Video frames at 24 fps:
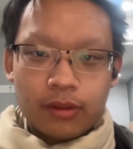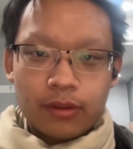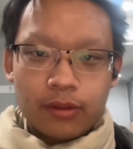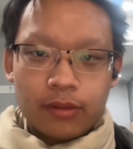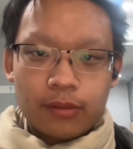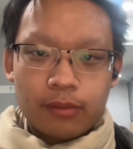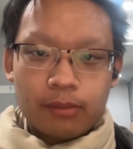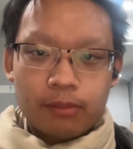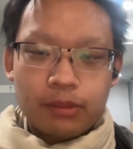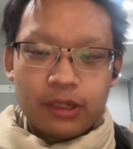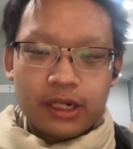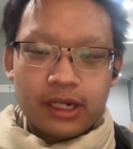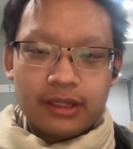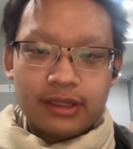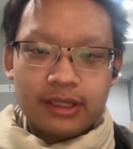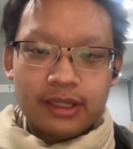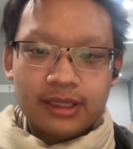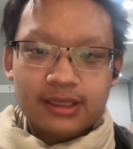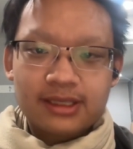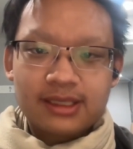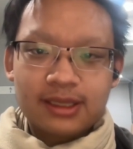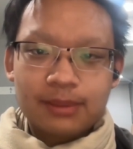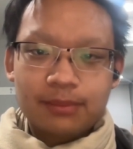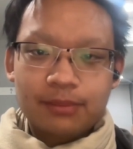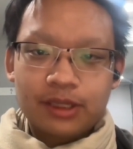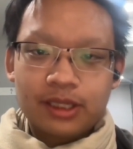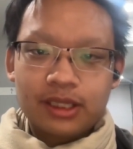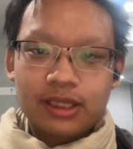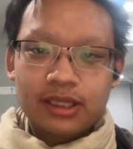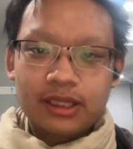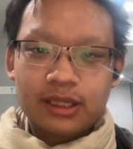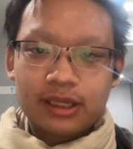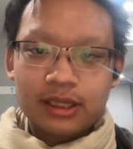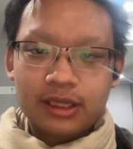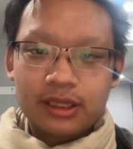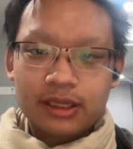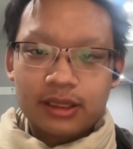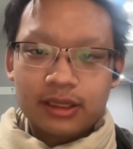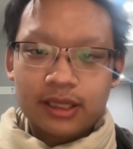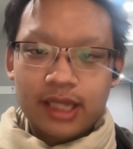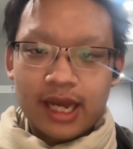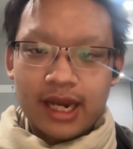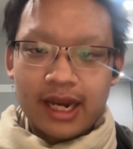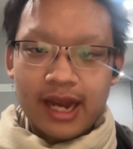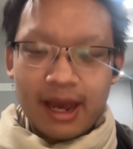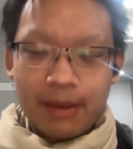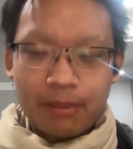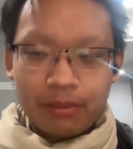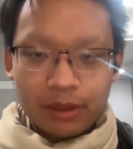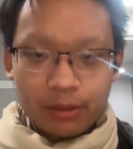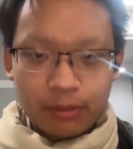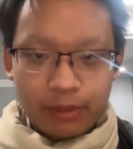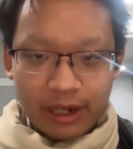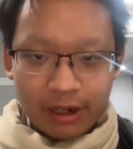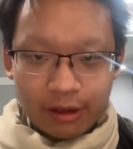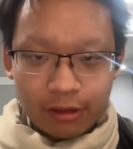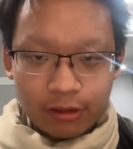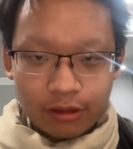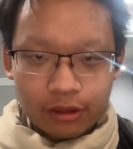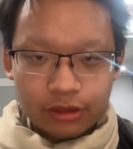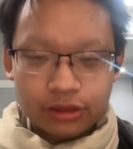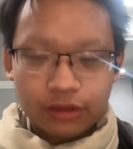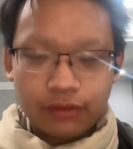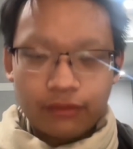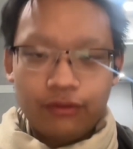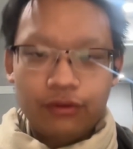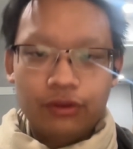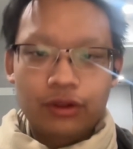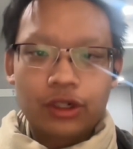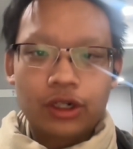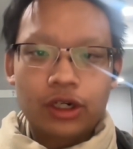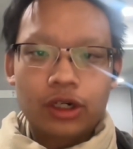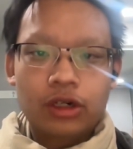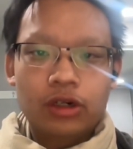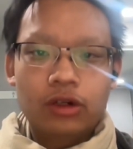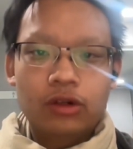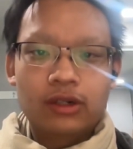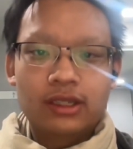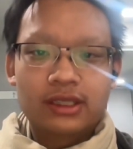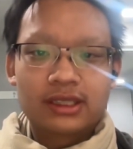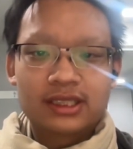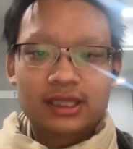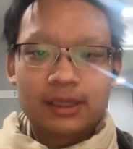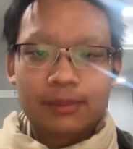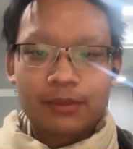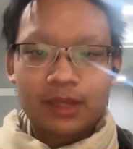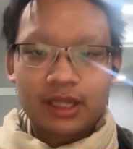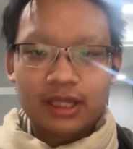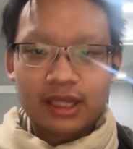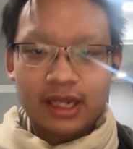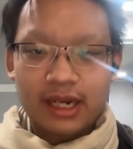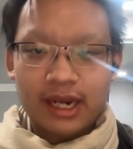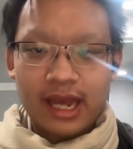But I think something that happened parallel to Foucault and something that